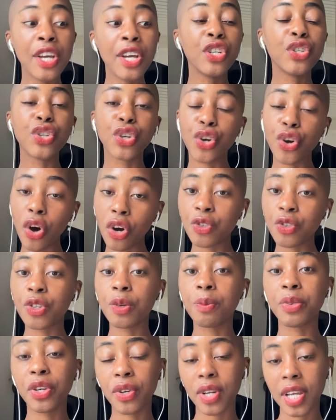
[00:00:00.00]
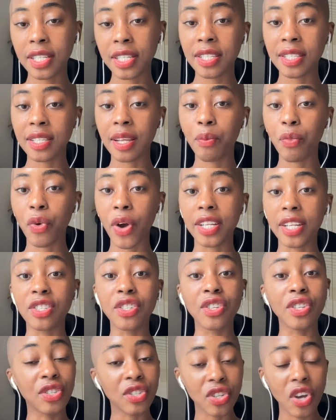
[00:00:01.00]
to contribute in some way, to
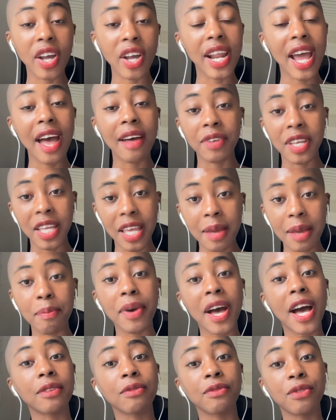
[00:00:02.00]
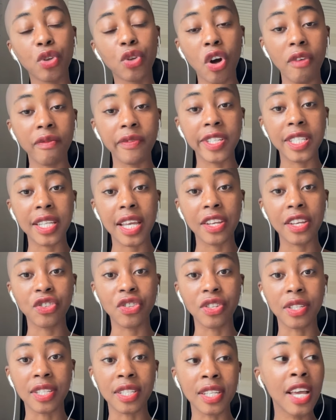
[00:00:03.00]
start having impactful
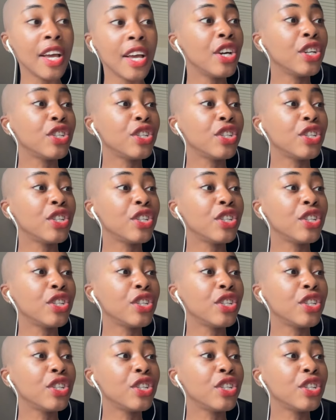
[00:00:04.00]
conversations, to